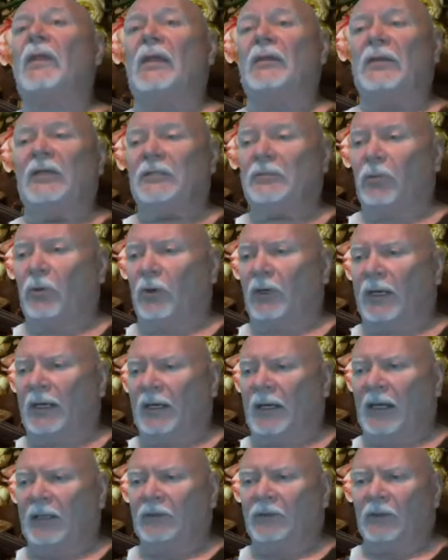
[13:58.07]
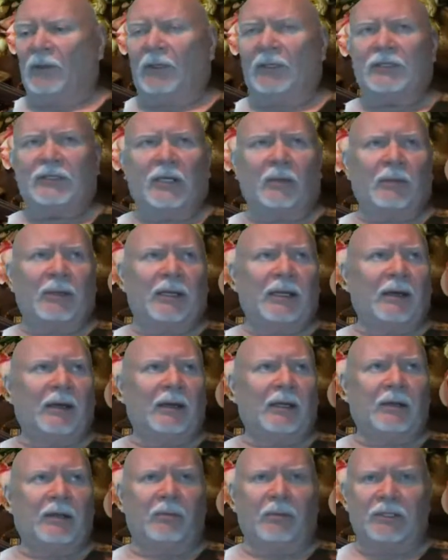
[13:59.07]
This morning at 8:30, Shelby
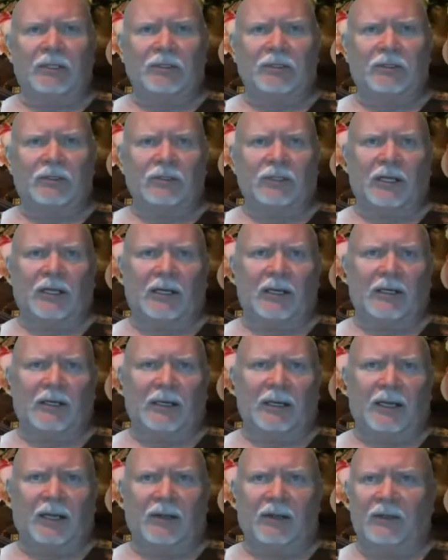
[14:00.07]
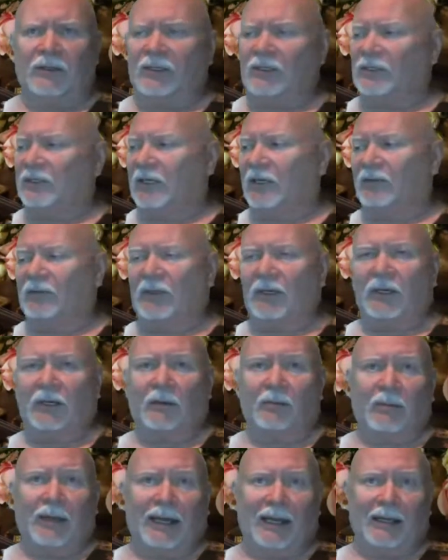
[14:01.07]
County commissioners are getting together to see if they're going to
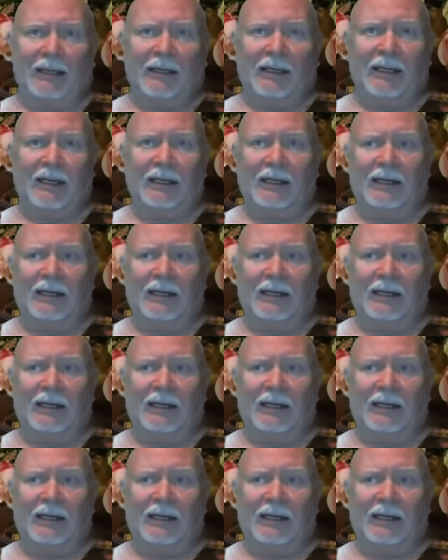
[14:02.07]
mandate